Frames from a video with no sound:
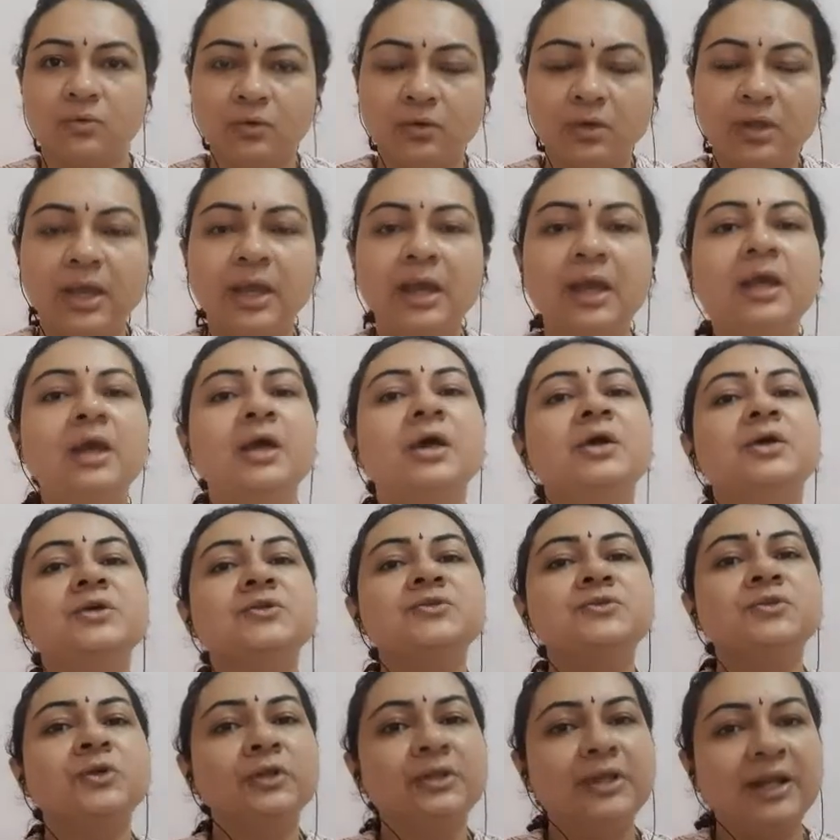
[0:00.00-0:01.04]
Okay,
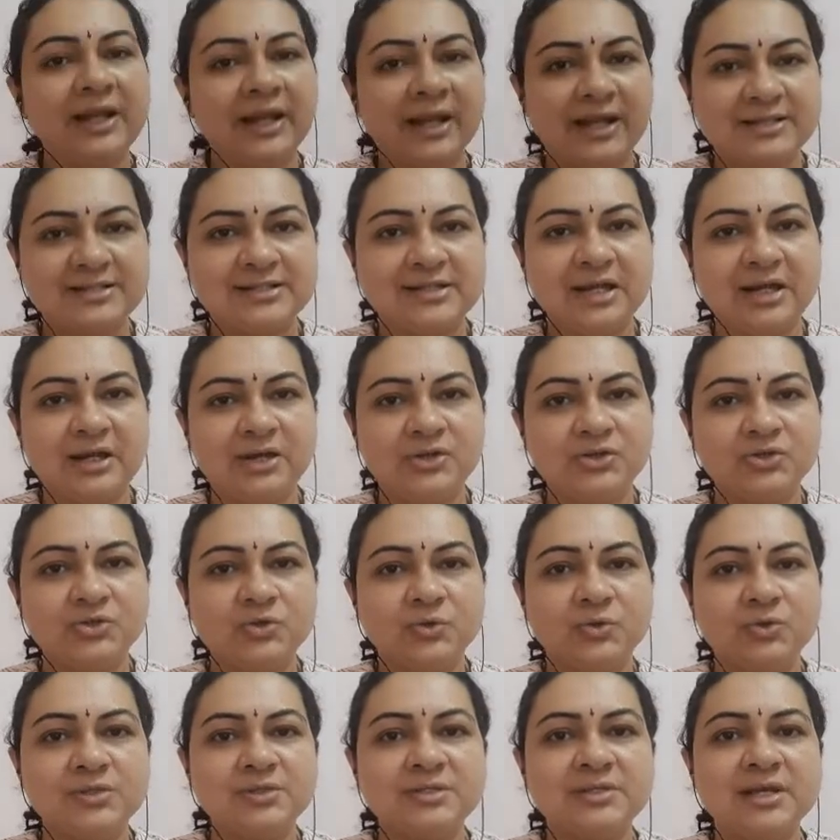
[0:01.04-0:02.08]
so the next slide
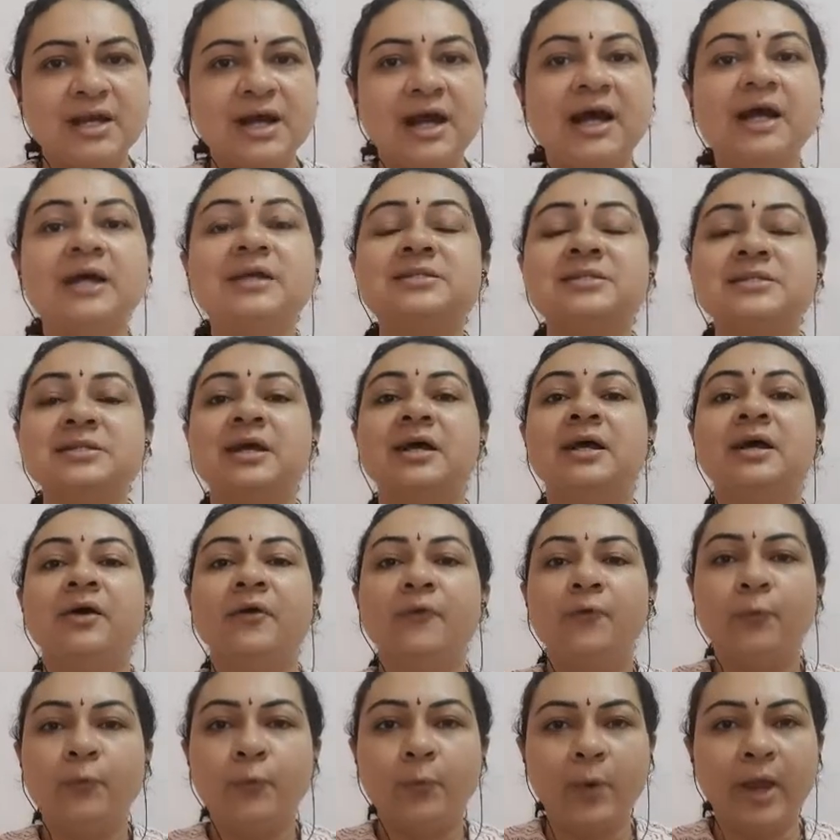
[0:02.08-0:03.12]
shows us
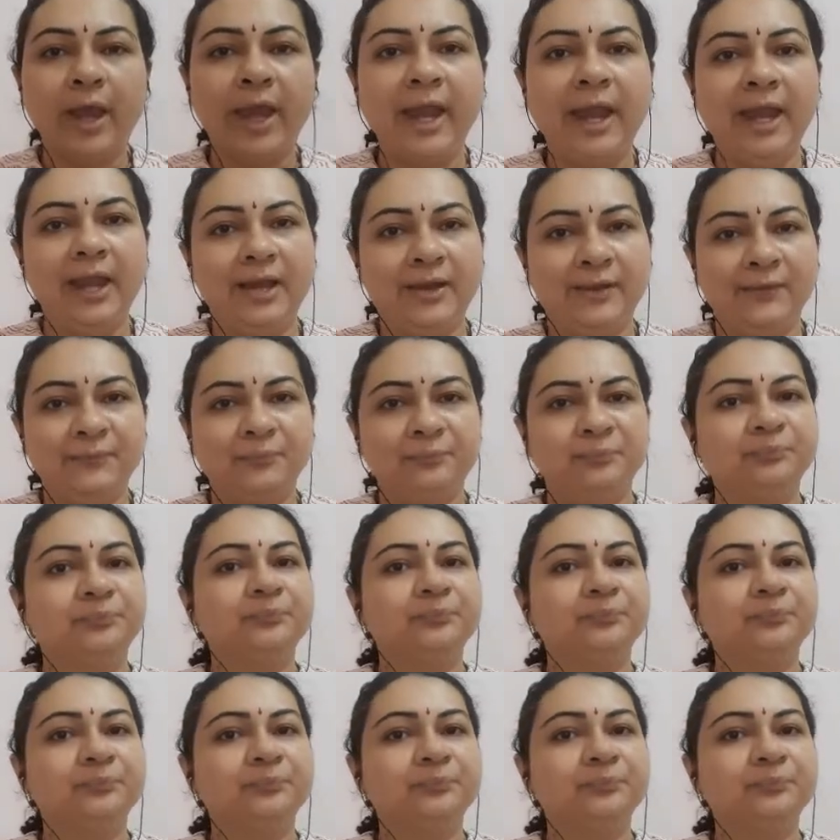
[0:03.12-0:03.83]
whale